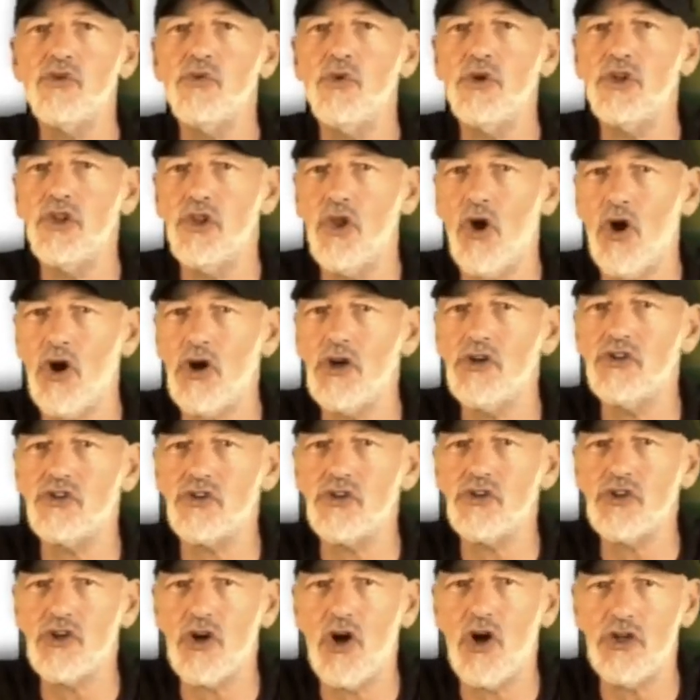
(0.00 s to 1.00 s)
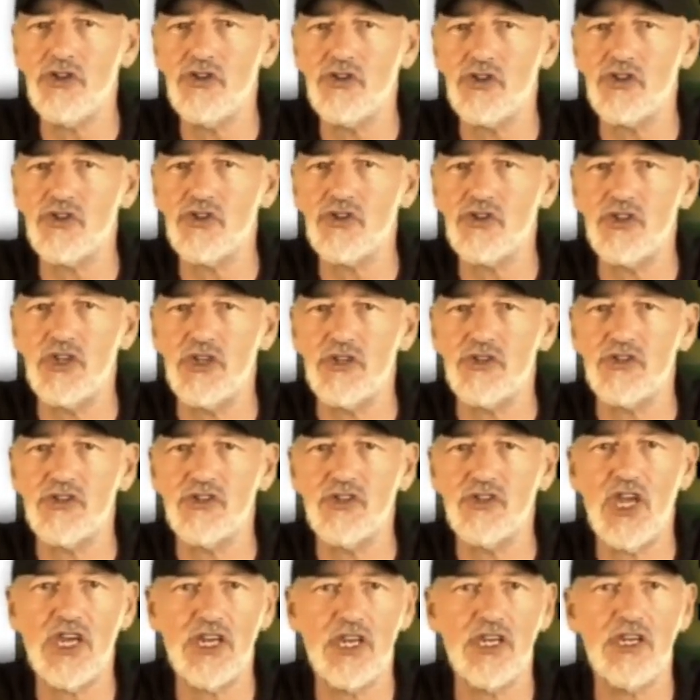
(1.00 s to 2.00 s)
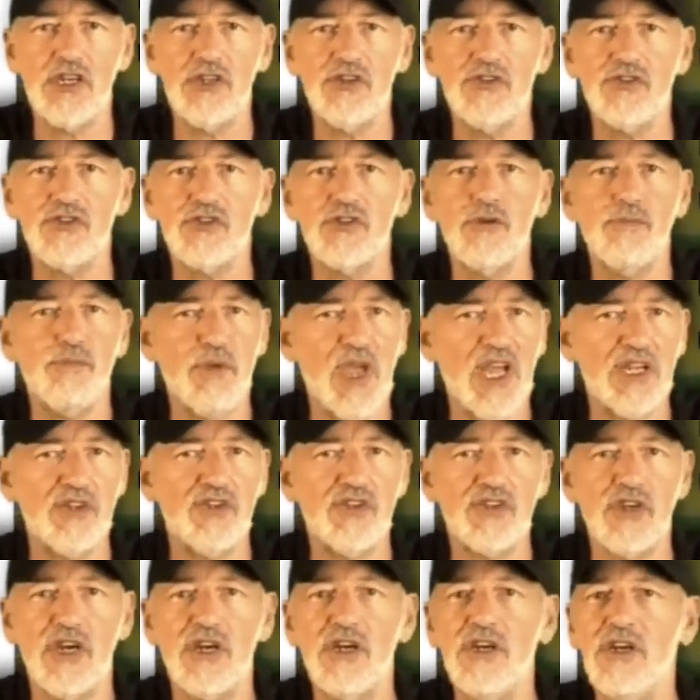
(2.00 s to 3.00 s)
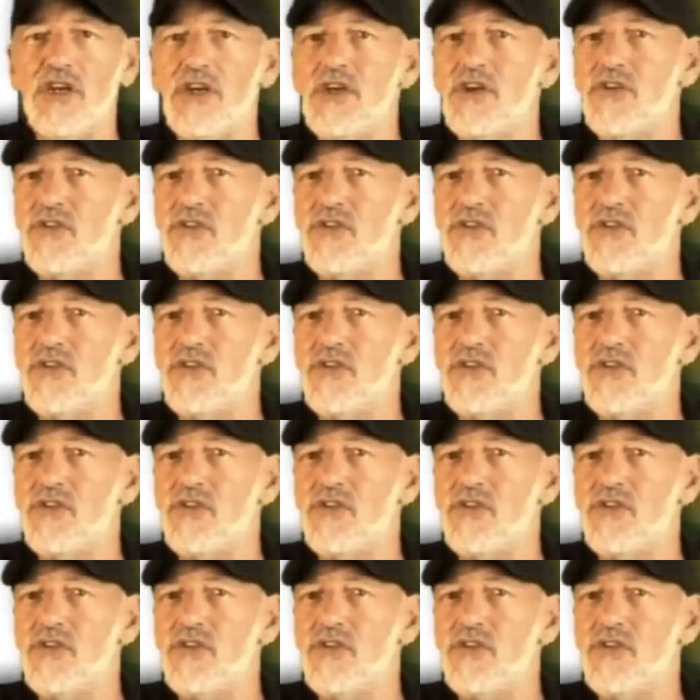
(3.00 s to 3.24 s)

to a larger consciousness, that is the penta,